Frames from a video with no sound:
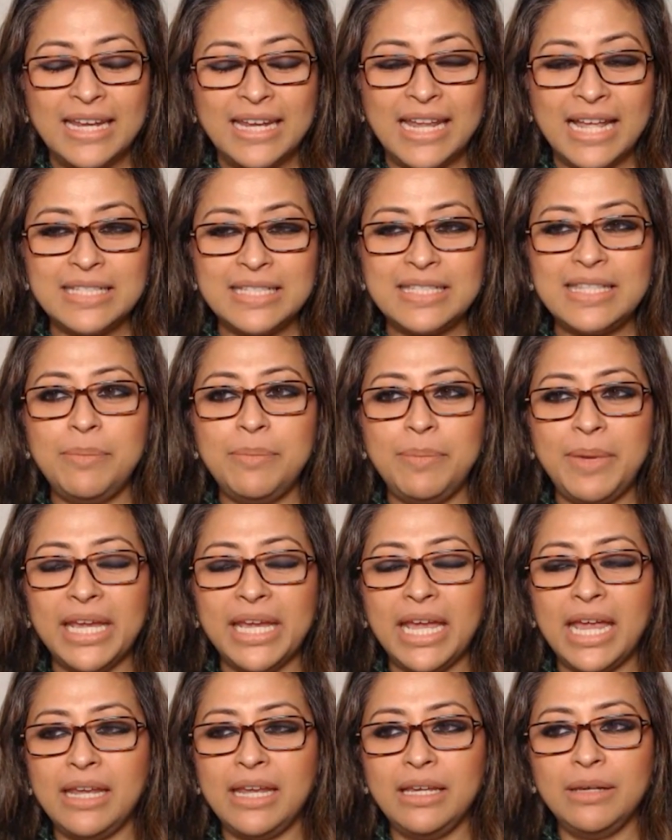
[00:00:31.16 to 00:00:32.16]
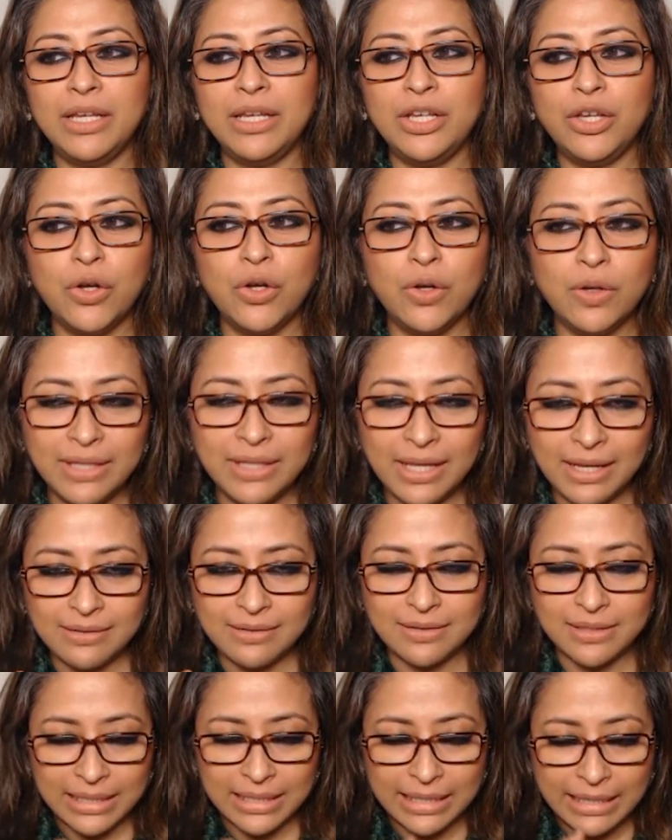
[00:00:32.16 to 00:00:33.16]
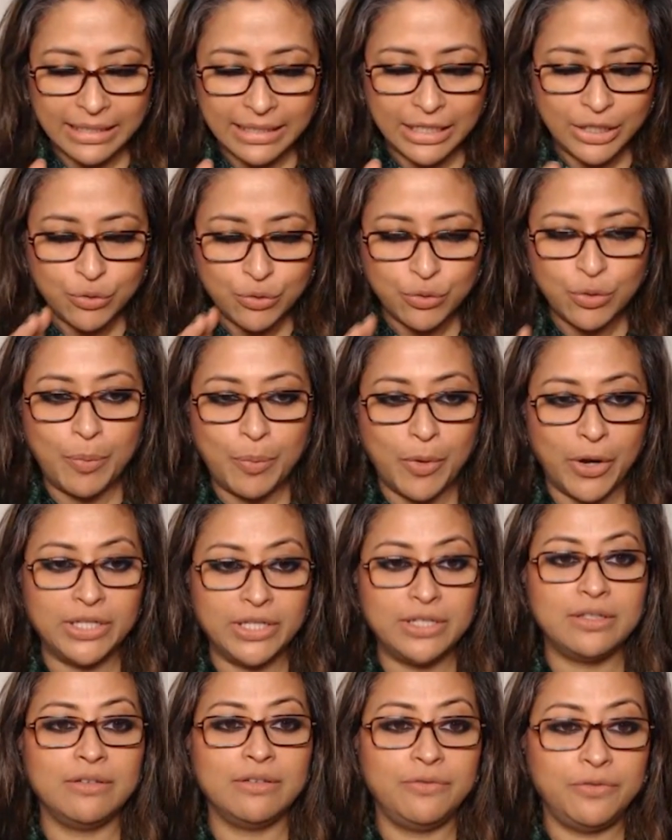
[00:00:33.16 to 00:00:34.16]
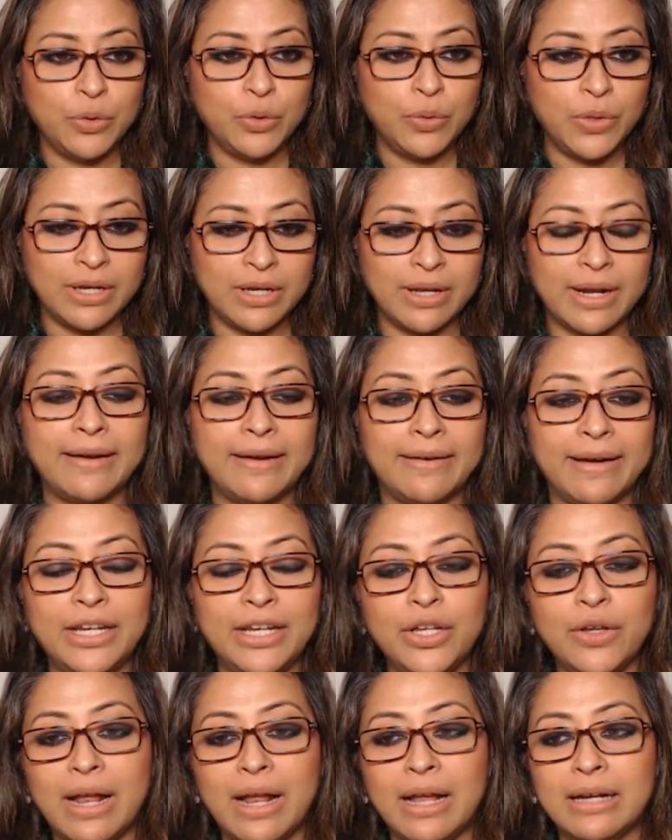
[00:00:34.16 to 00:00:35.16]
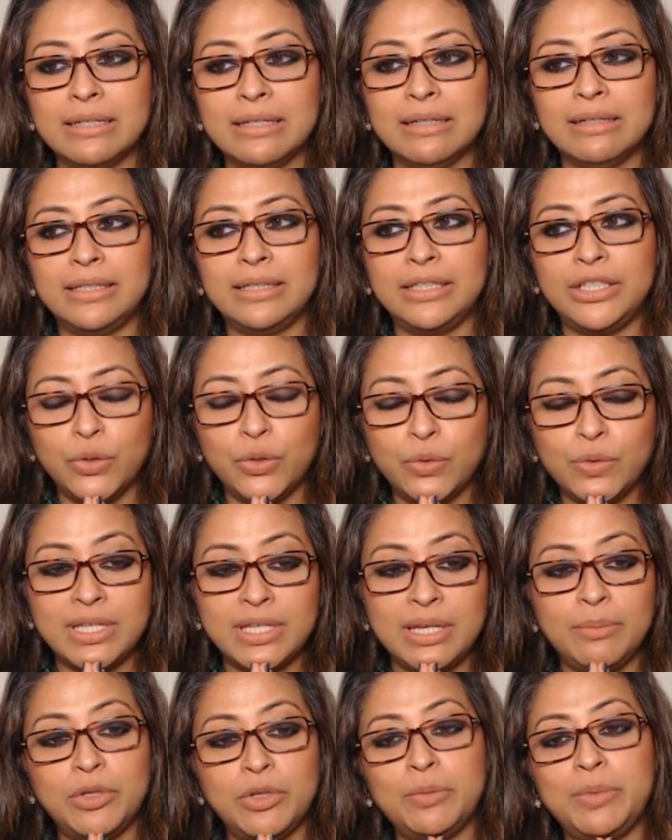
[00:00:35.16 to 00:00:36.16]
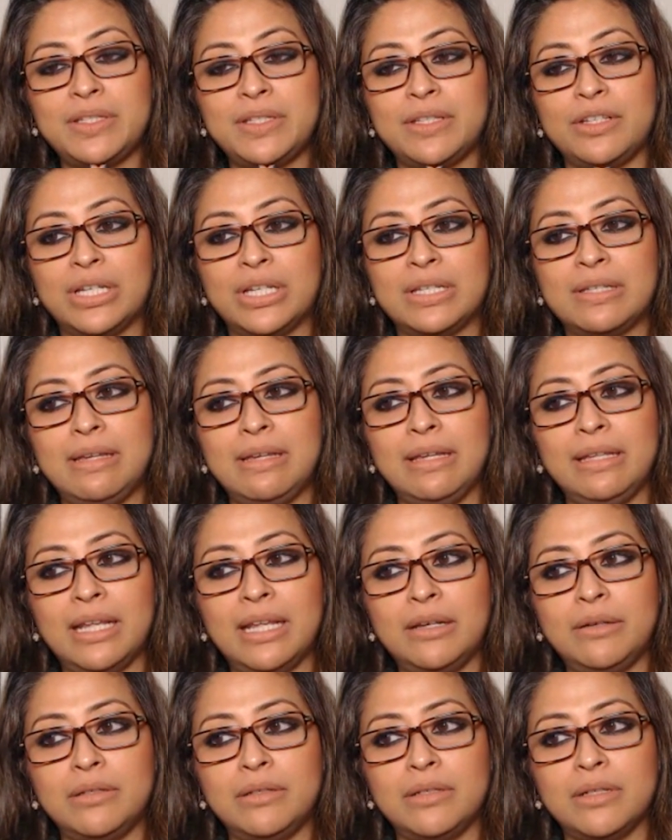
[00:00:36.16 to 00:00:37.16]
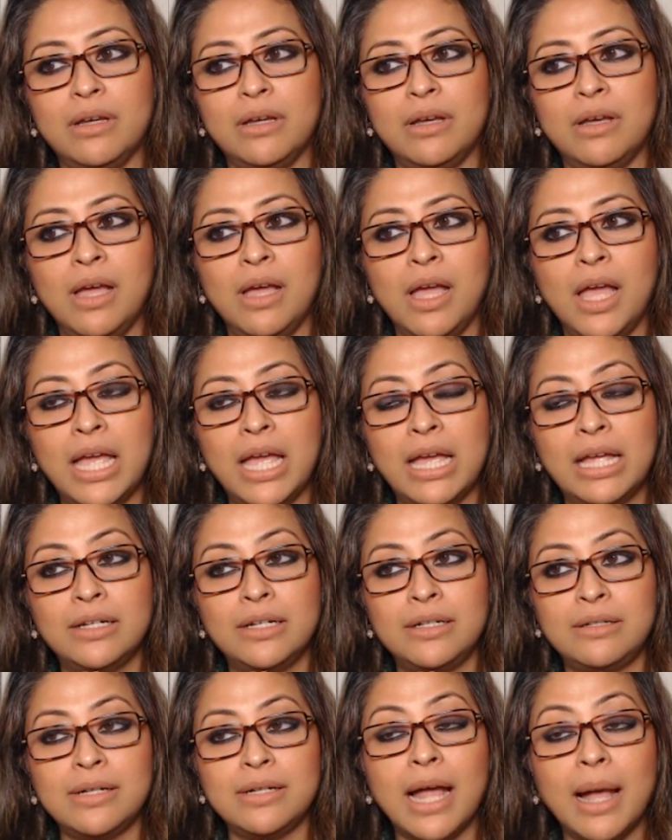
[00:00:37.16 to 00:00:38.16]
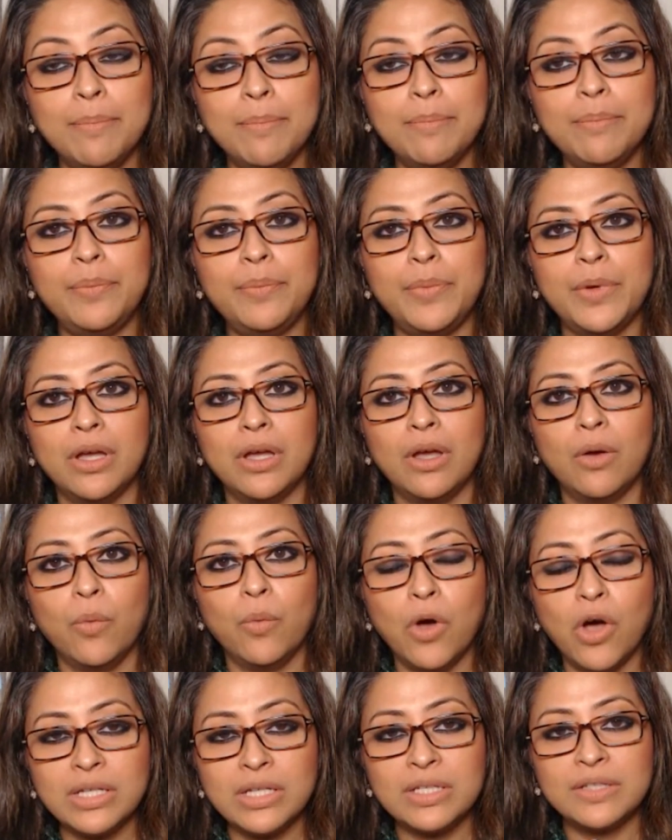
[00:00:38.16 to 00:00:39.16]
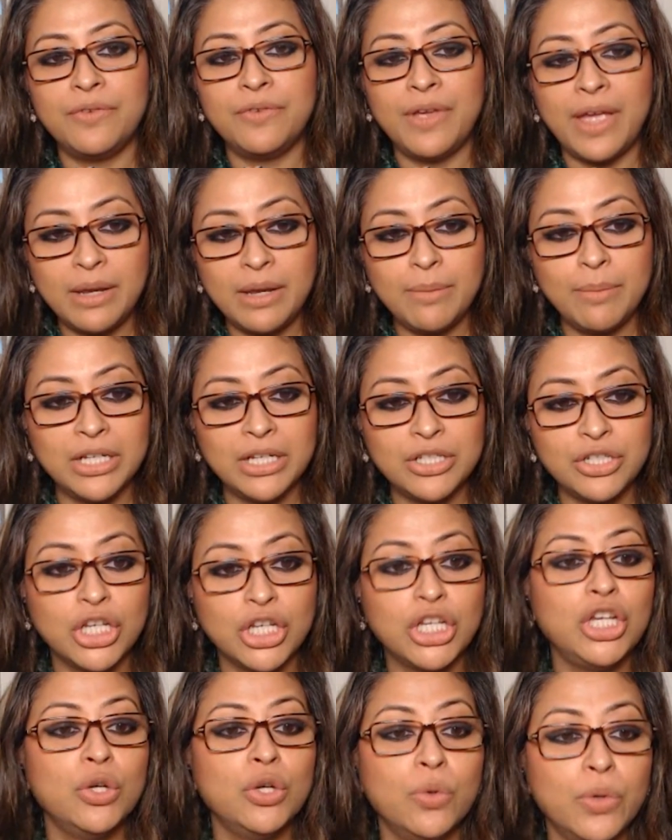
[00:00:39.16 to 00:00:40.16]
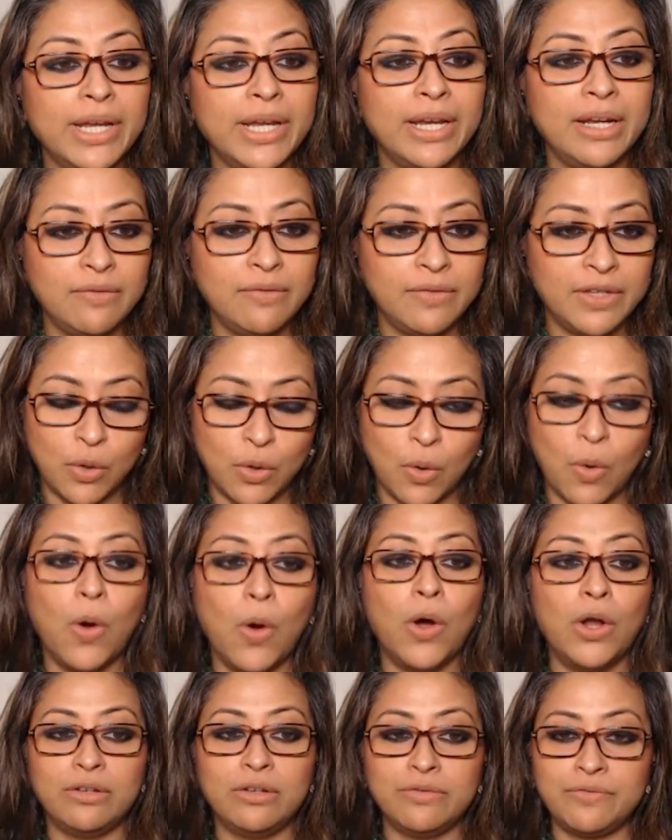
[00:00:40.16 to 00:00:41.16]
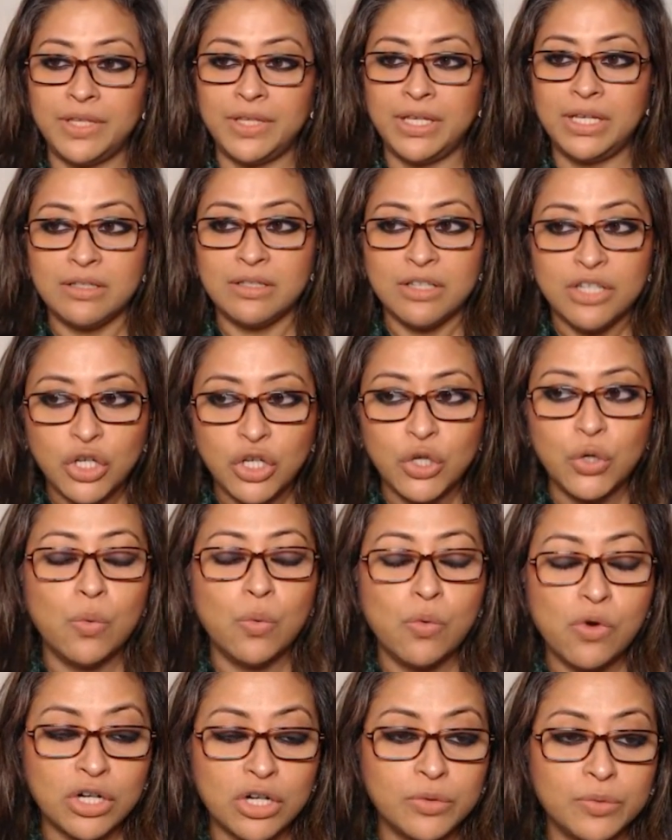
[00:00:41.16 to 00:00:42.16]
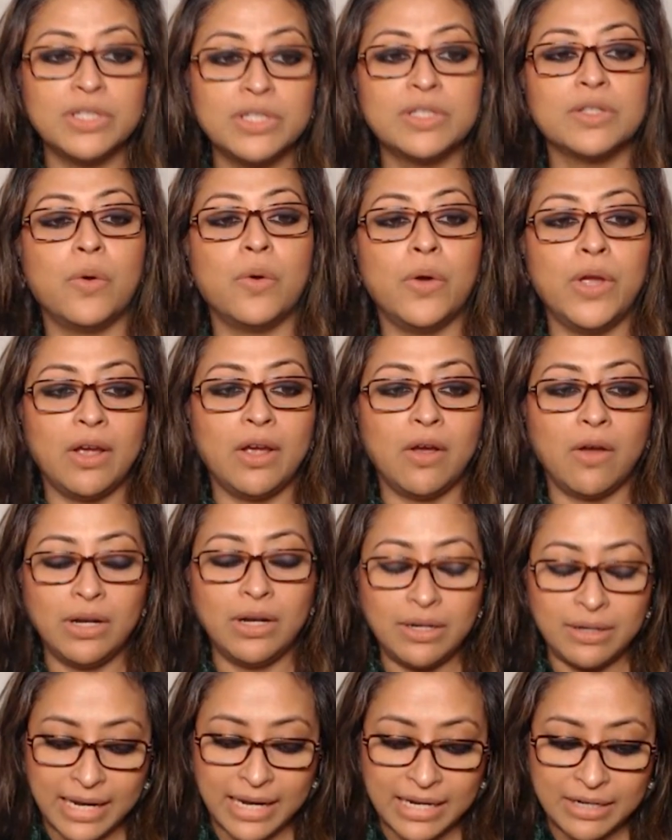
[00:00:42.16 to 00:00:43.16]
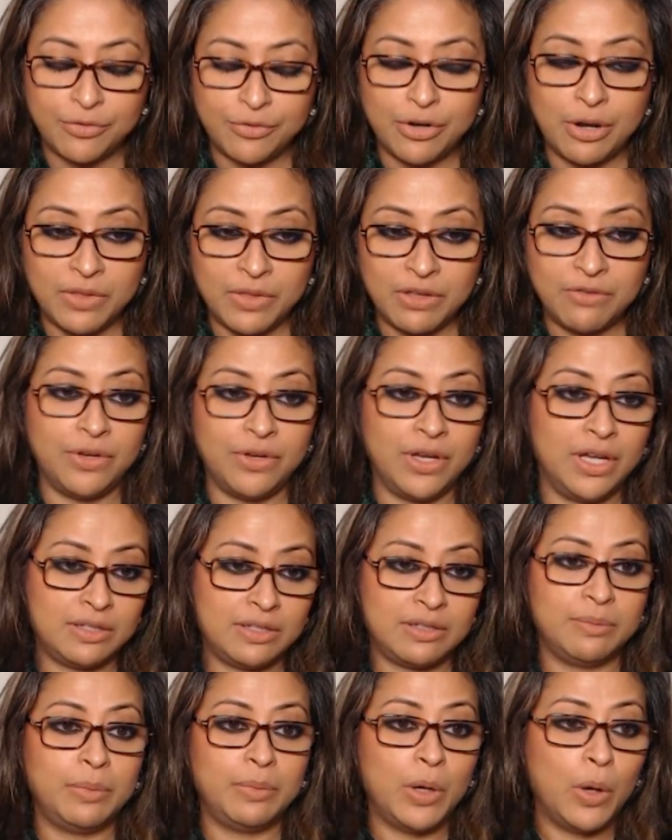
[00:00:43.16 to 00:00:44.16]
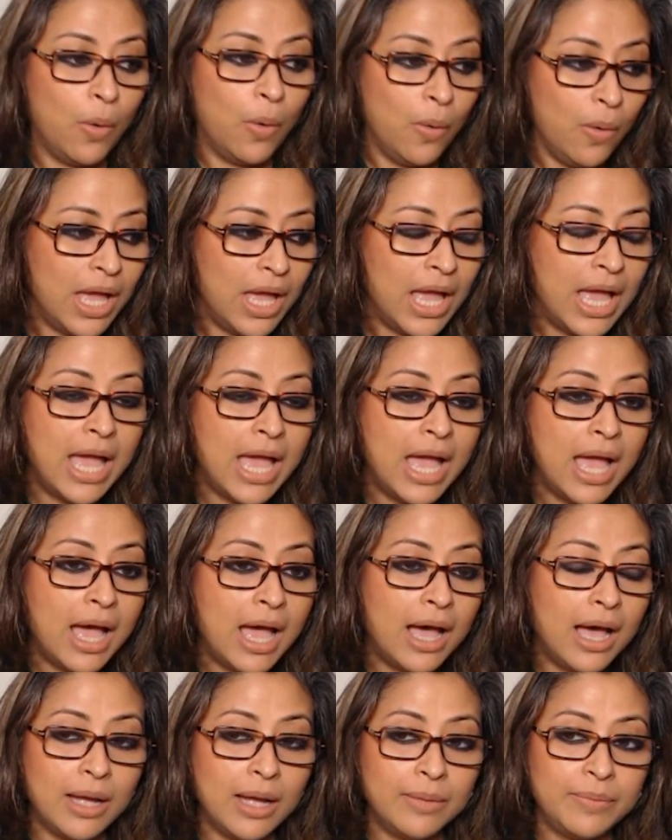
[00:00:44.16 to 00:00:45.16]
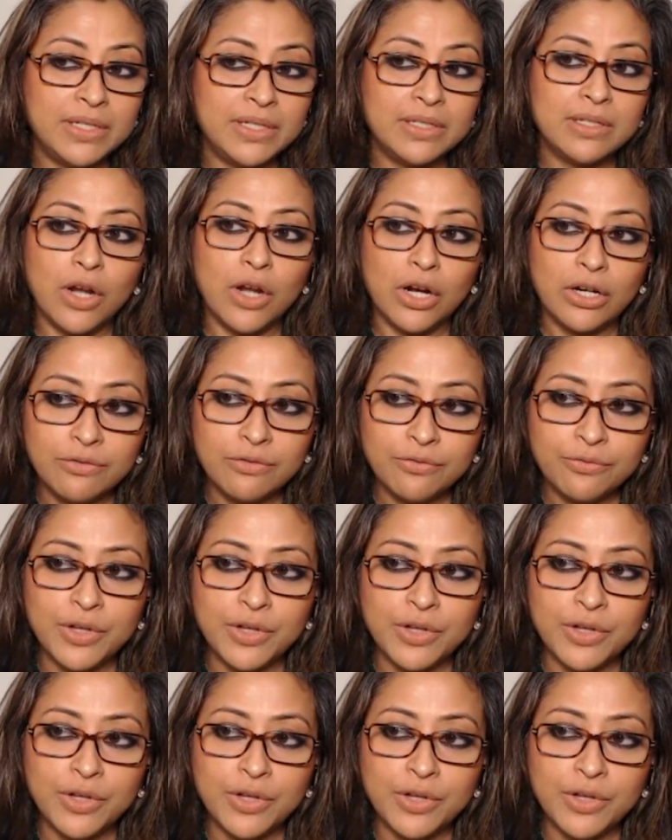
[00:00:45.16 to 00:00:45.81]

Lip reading: Let's then begin. There's clearly two points of view here. I read your article, and you seem to be suggesting that Trump was very much cued in with all of this, knew what was going on right from the first blow. There's a lot